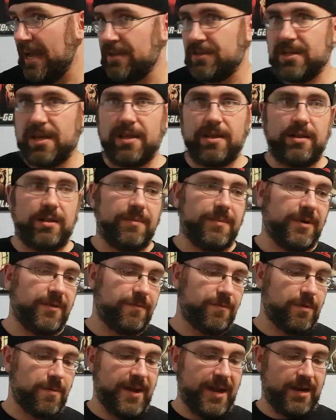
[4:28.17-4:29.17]
outside of the limited
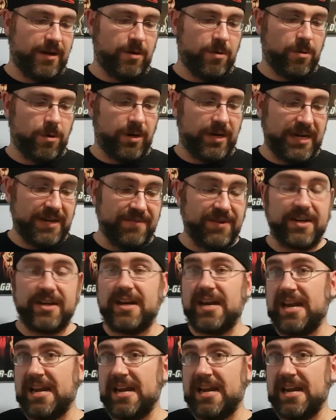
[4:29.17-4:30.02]
format or even